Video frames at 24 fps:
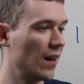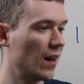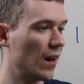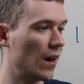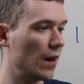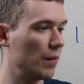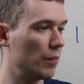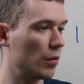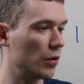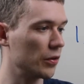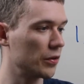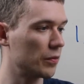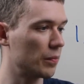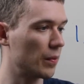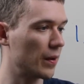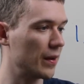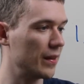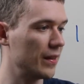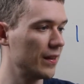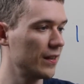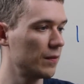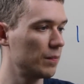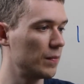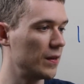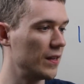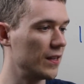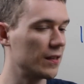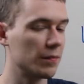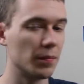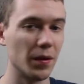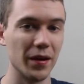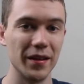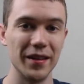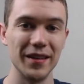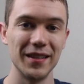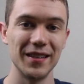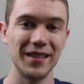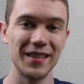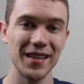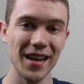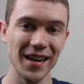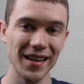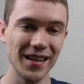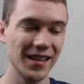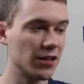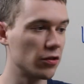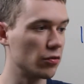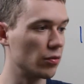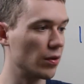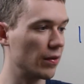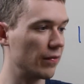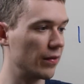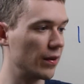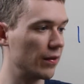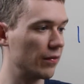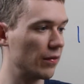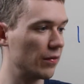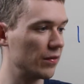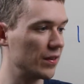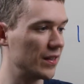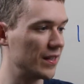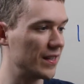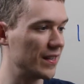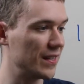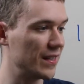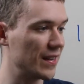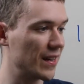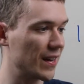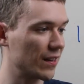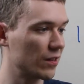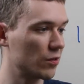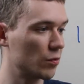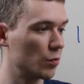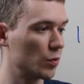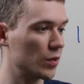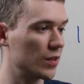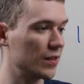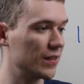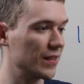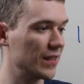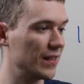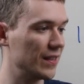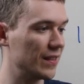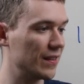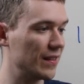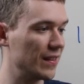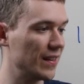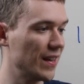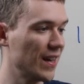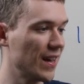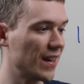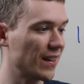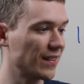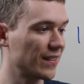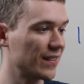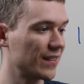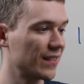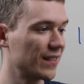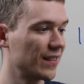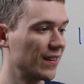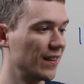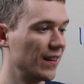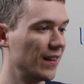I multiply this piece by the second derivative of e to the x, which is e to the x.